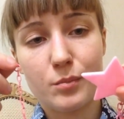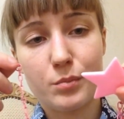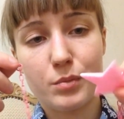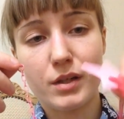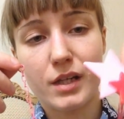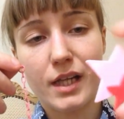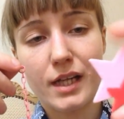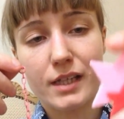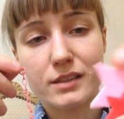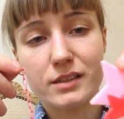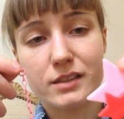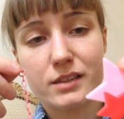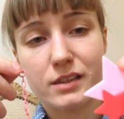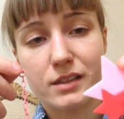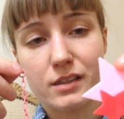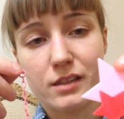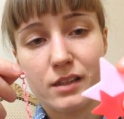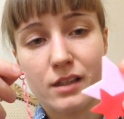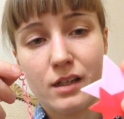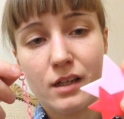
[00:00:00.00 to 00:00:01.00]

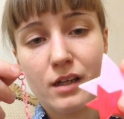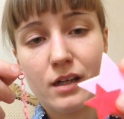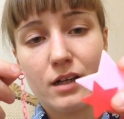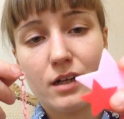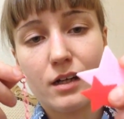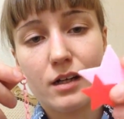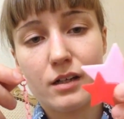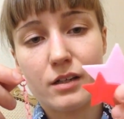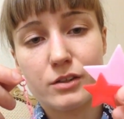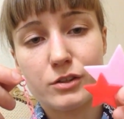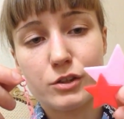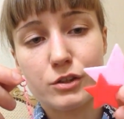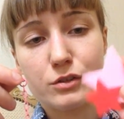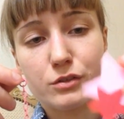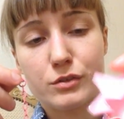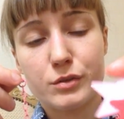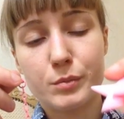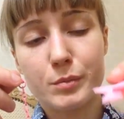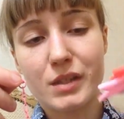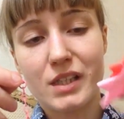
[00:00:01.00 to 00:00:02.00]
plastic jewelry,